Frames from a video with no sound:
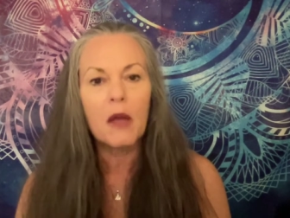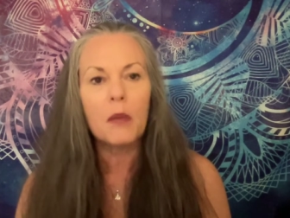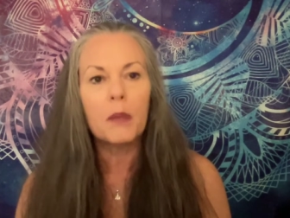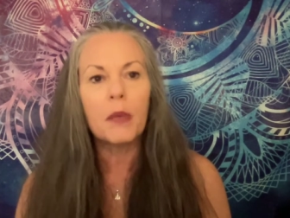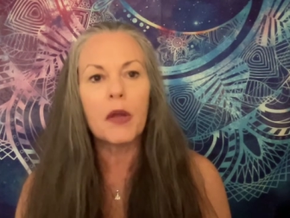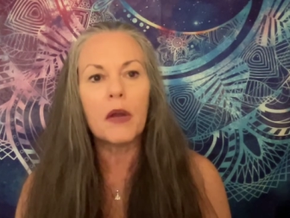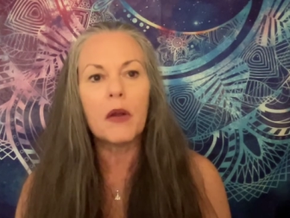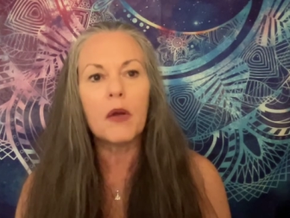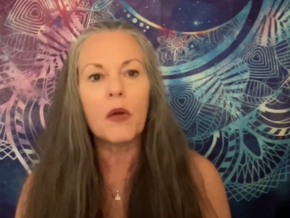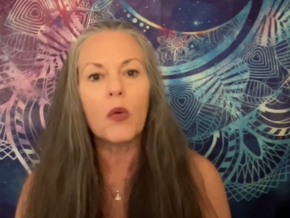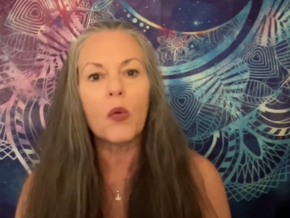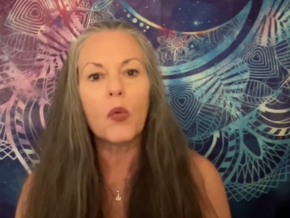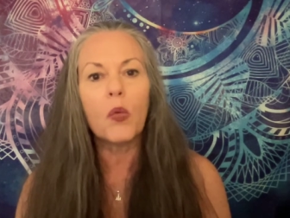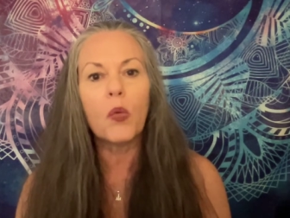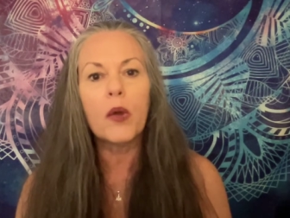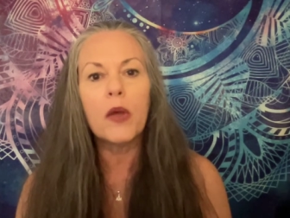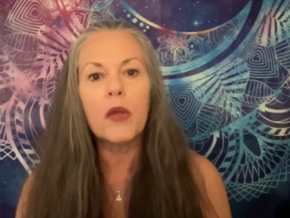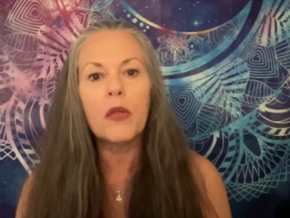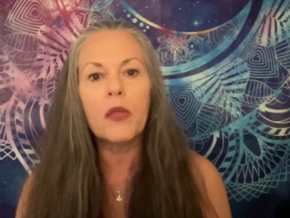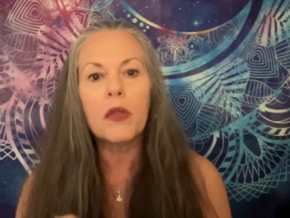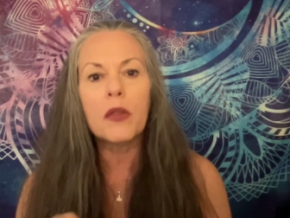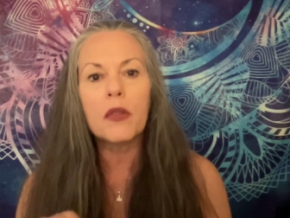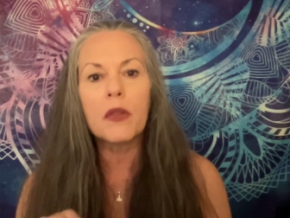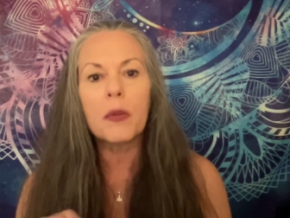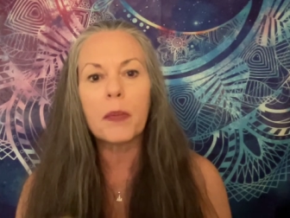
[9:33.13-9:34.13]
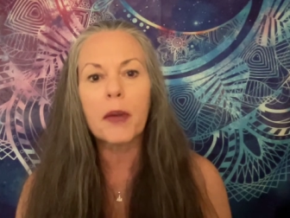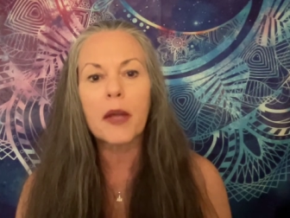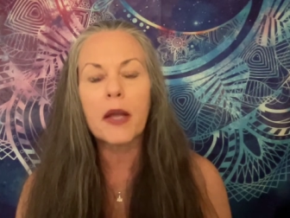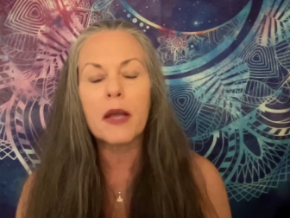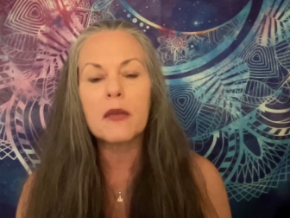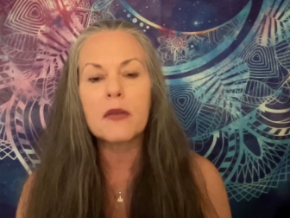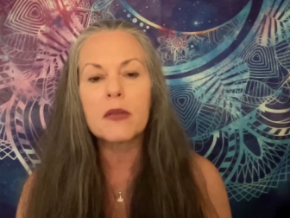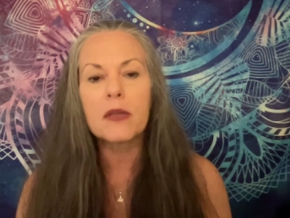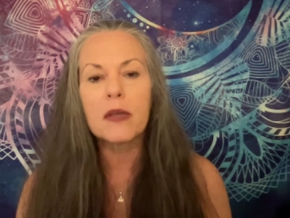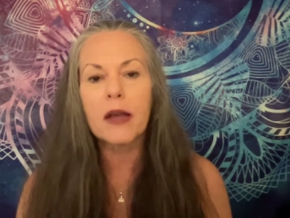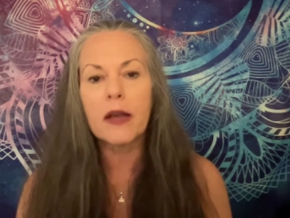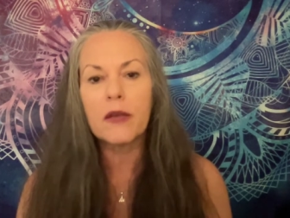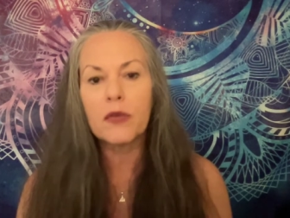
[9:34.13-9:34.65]
But with the
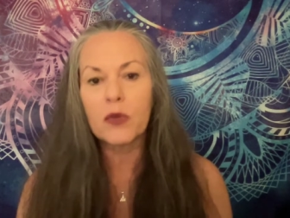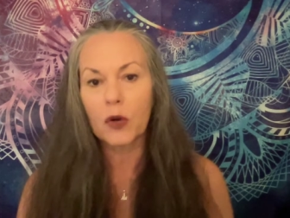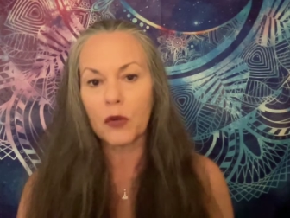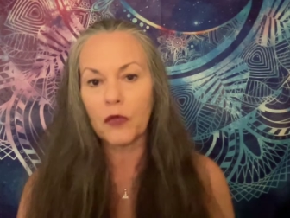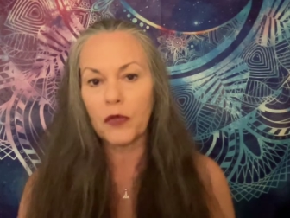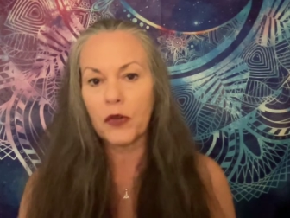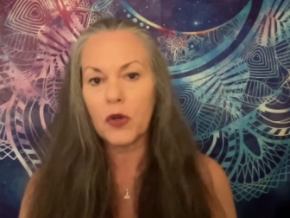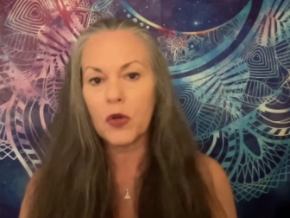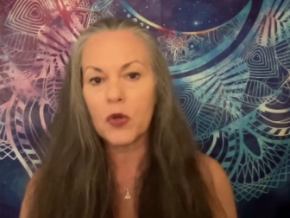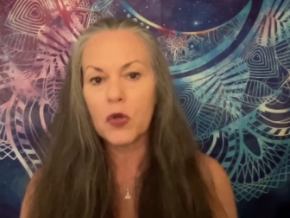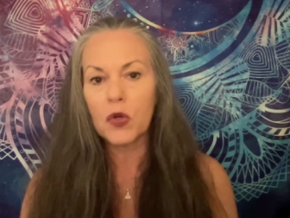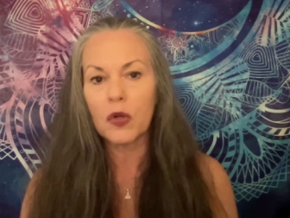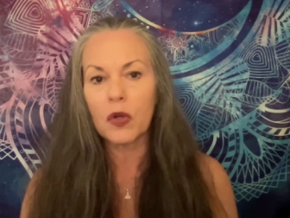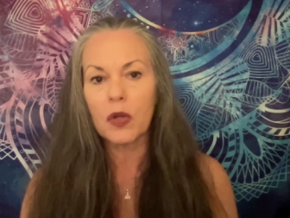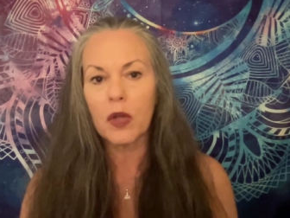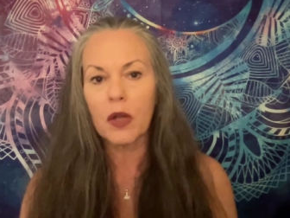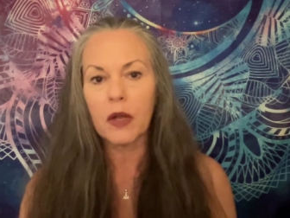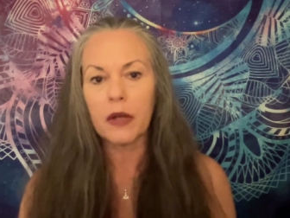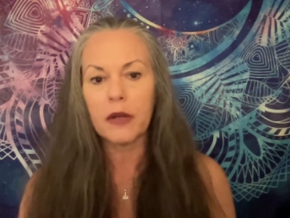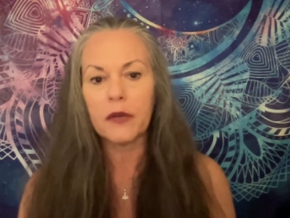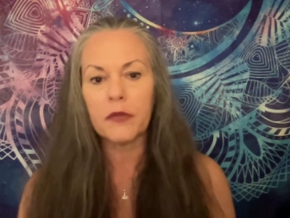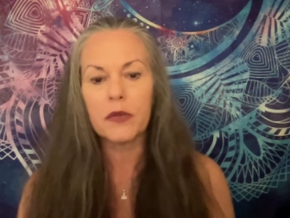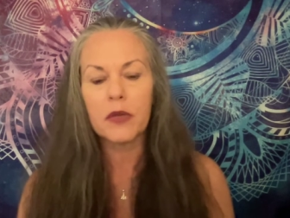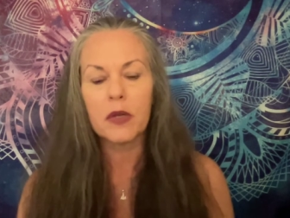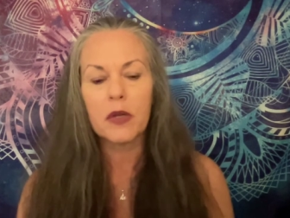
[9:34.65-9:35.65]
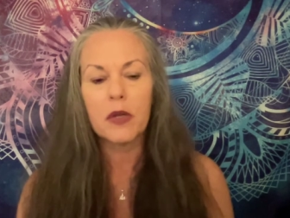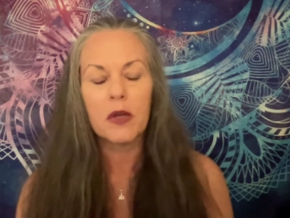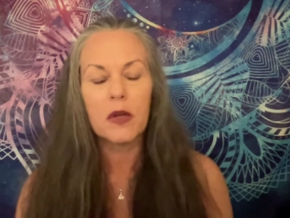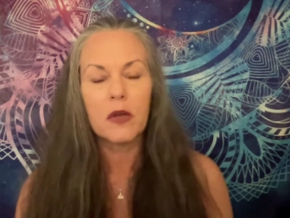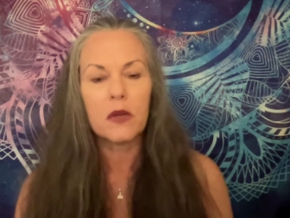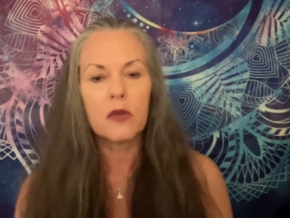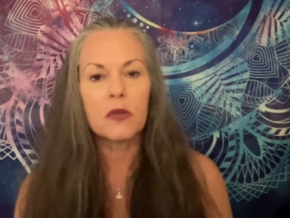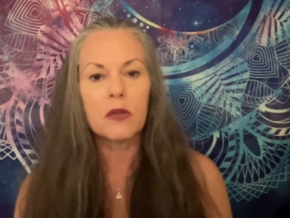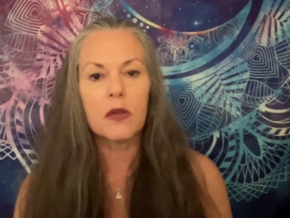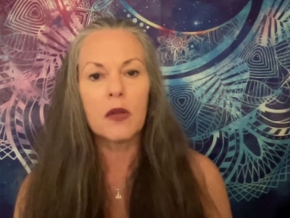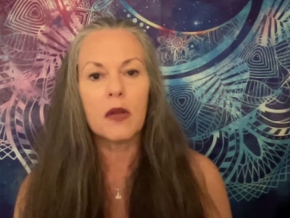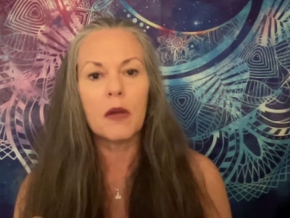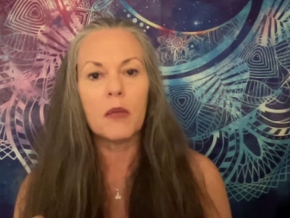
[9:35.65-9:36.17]
past lives or future lives,
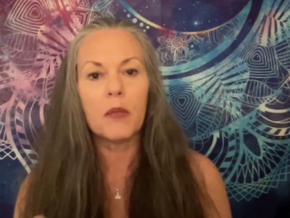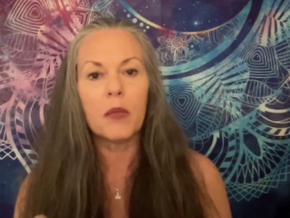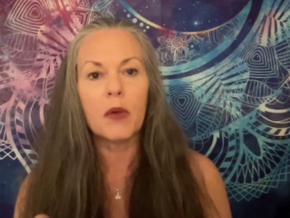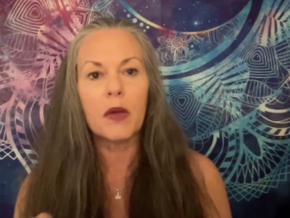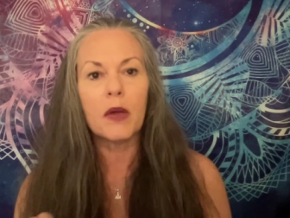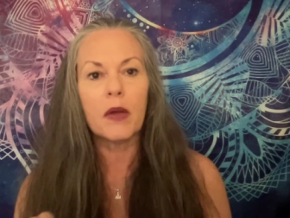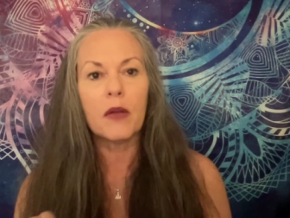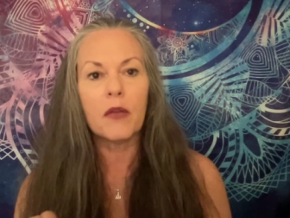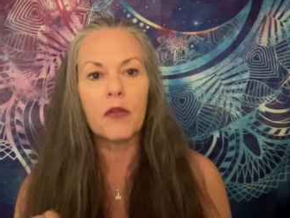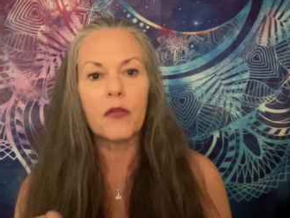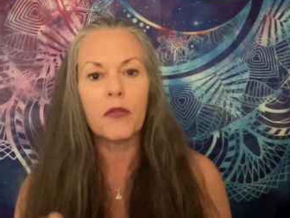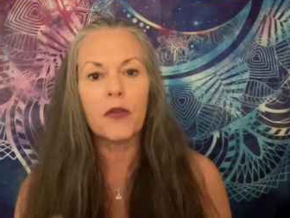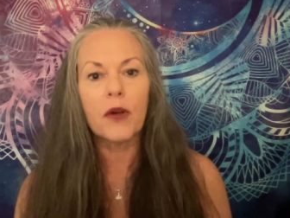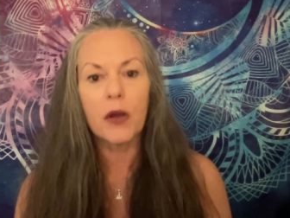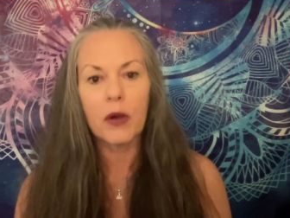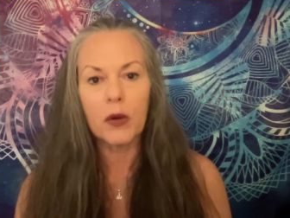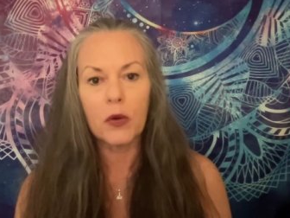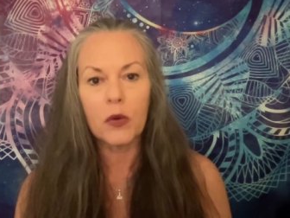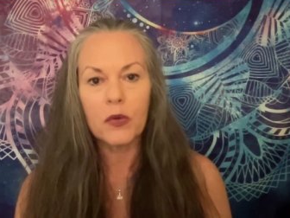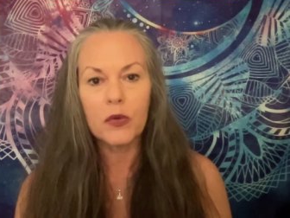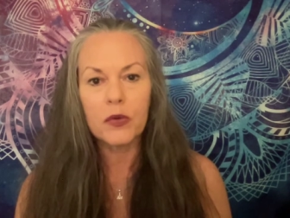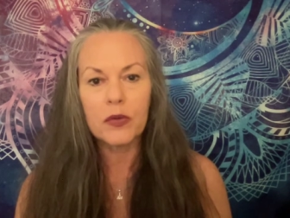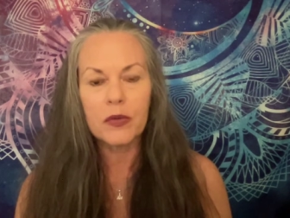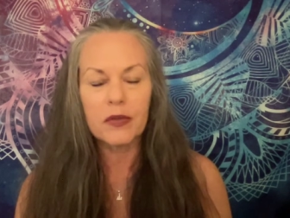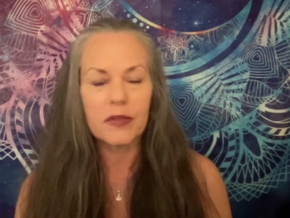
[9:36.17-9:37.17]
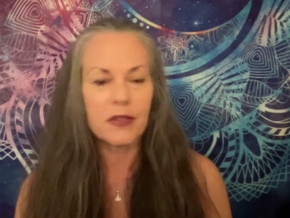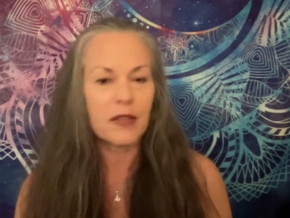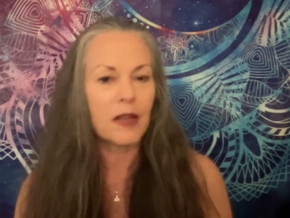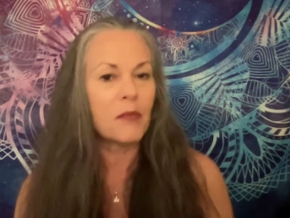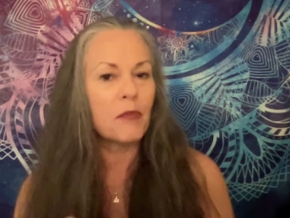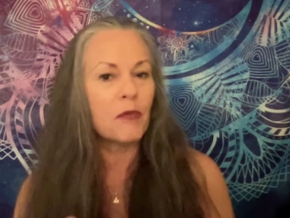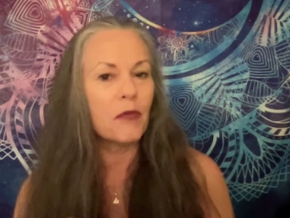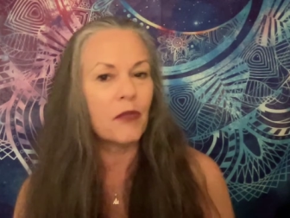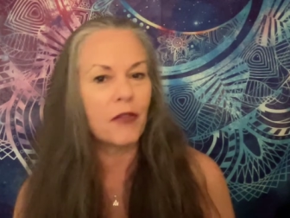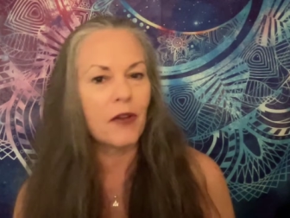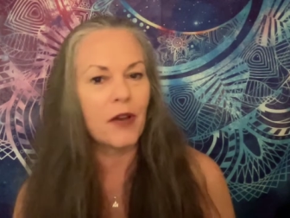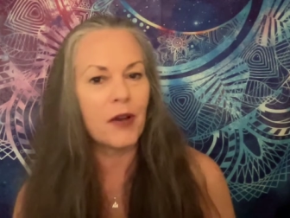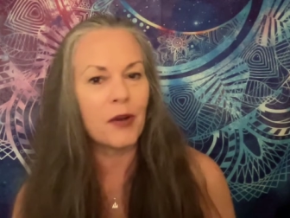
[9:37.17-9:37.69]
some folks,
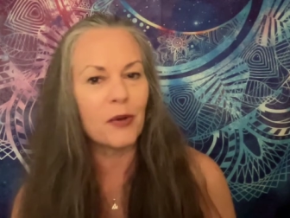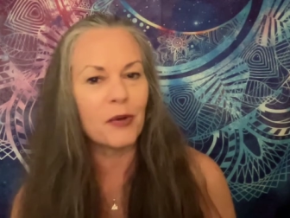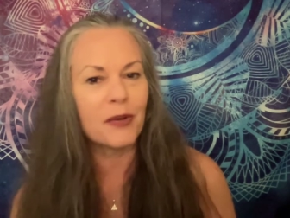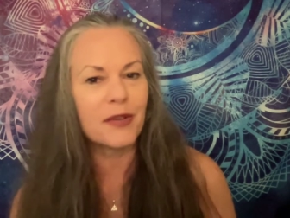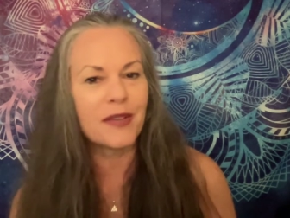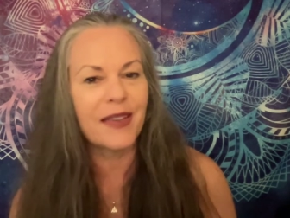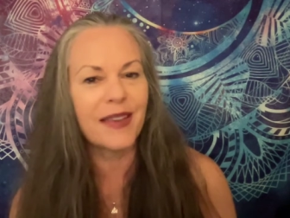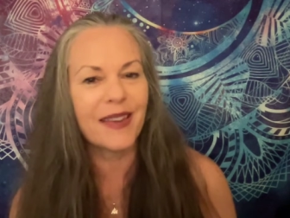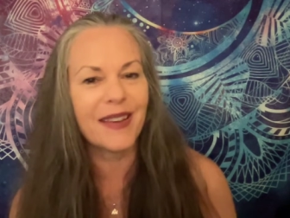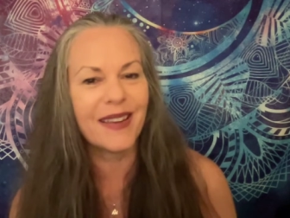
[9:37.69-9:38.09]
some folks,